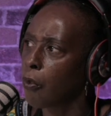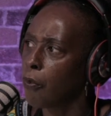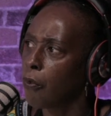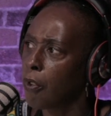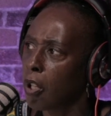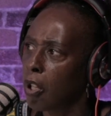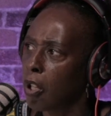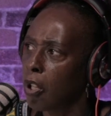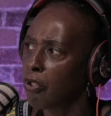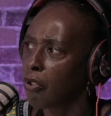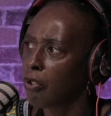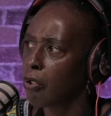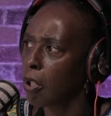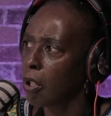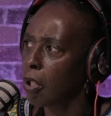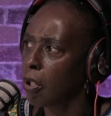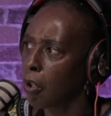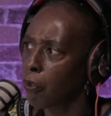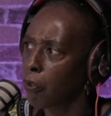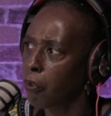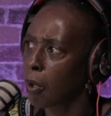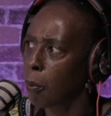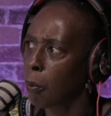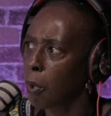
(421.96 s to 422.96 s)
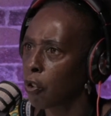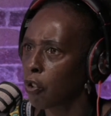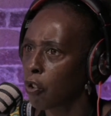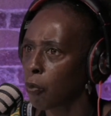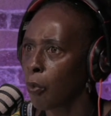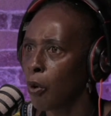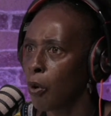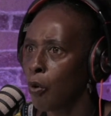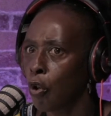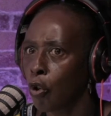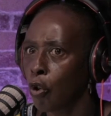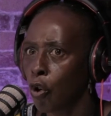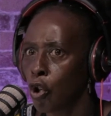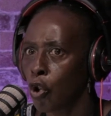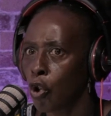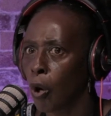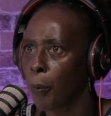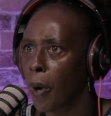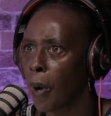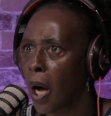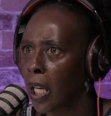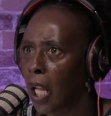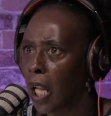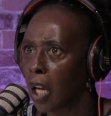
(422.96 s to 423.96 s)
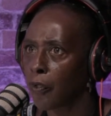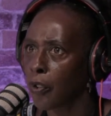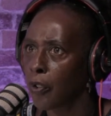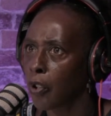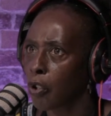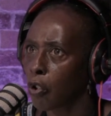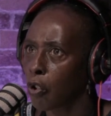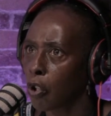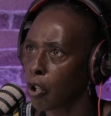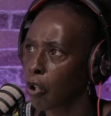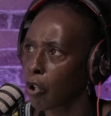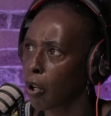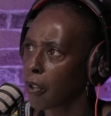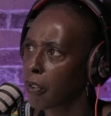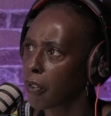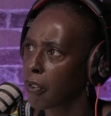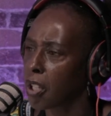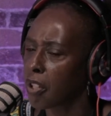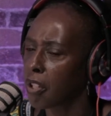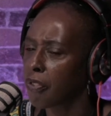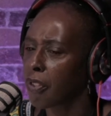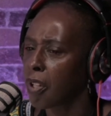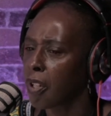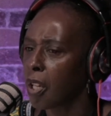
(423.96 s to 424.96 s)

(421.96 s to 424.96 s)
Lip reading: So the little thing about smoking, no, you're not Pan-African and you're not this.